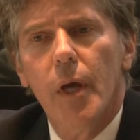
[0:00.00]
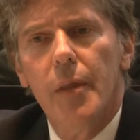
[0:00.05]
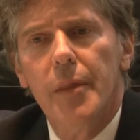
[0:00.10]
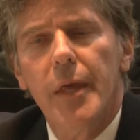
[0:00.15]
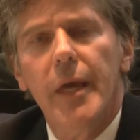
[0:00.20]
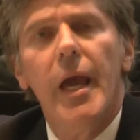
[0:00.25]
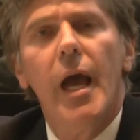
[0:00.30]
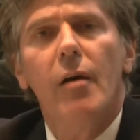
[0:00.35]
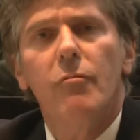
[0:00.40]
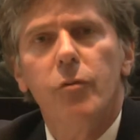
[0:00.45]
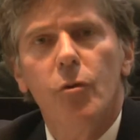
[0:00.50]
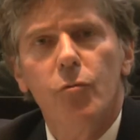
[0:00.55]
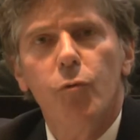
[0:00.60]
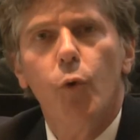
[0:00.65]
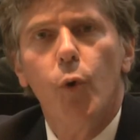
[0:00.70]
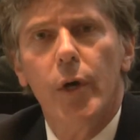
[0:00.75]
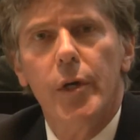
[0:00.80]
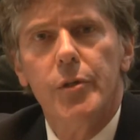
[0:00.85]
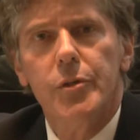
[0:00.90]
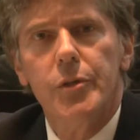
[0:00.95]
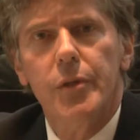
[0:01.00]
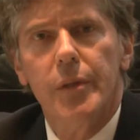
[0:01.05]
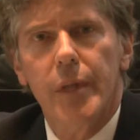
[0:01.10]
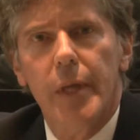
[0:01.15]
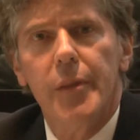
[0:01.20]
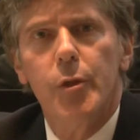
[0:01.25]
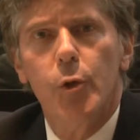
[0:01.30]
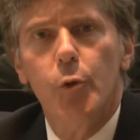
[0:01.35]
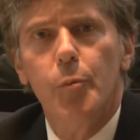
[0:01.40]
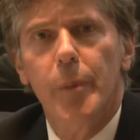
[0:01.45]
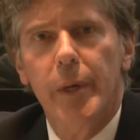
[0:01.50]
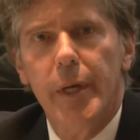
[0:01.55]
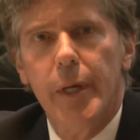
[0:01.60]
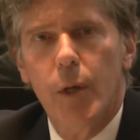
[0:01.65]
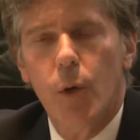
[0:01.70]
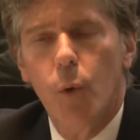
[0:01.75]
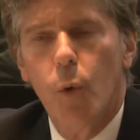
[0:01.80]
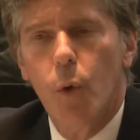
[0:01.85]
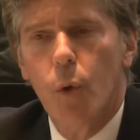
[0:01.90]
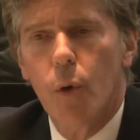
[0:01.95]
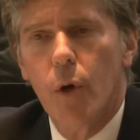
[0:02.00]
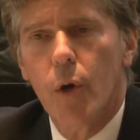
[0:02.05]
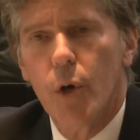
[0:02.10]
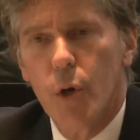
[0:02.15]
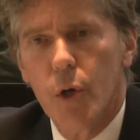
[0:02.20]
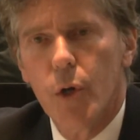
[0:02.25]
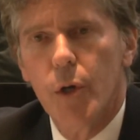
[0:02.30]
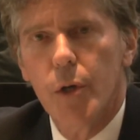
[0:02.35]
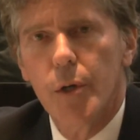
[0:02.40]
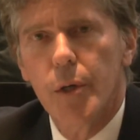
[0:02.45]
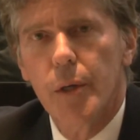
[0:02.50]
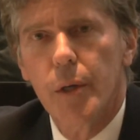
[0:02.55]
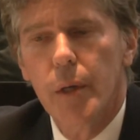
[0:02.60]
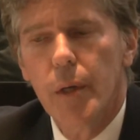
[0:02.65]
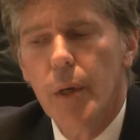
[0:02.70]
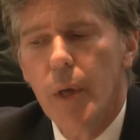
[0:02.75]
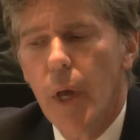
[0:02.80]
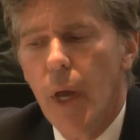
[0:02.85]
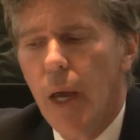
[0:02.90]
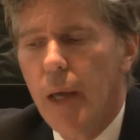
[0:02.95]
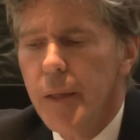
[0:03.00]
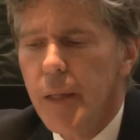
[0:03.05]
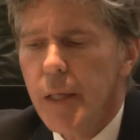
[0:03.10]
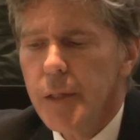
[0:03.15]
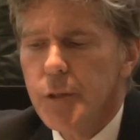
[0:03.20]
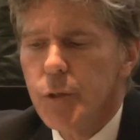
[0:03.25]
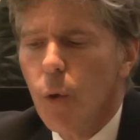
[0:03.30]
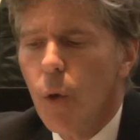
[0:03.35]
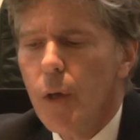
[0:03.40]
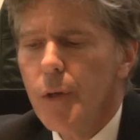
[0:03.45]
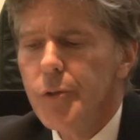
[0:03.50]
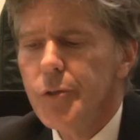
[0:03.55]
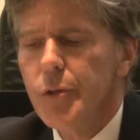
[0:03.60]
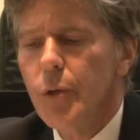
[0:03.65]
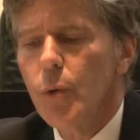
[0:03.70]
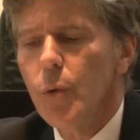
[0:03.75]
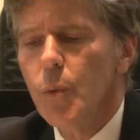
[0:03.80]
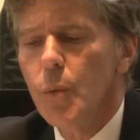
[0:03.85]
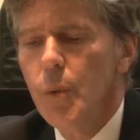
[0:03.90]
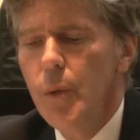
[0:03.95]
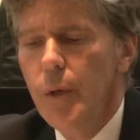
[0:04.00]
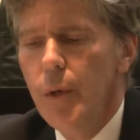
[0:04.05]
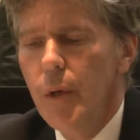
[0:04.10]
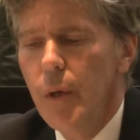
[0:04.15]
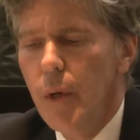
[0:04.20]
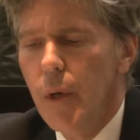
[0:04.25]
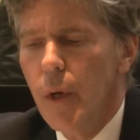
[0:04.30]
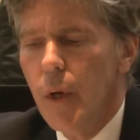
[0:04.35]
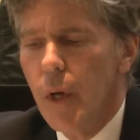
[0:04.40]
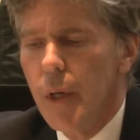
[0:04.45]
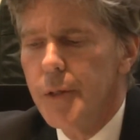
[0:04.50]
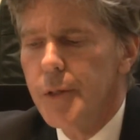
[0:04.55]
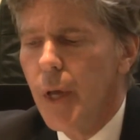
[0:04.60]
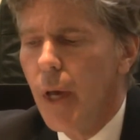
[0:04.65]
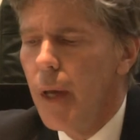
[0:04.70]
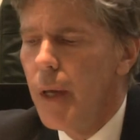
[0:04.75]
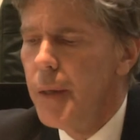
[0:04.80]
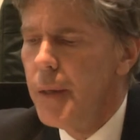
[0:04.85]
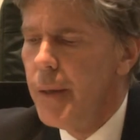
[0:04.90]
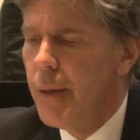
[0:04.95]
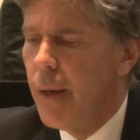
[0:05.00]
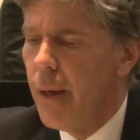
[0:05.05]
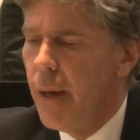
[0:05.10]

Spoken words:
they have a voice, that they're being heard. And that's also, Don,